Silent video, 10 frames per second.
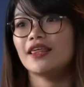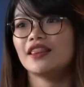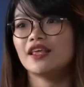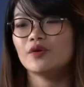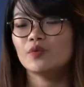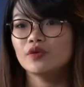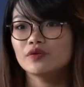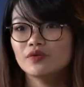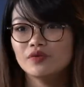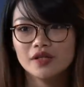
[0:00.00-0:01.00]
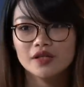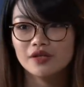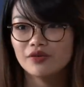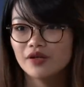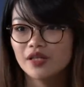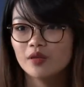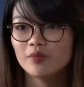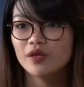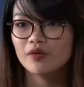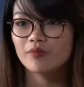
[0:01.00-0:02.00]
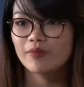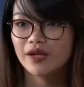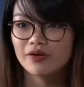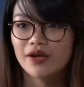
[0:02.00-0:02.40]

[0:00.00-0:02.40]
they think will really, really be my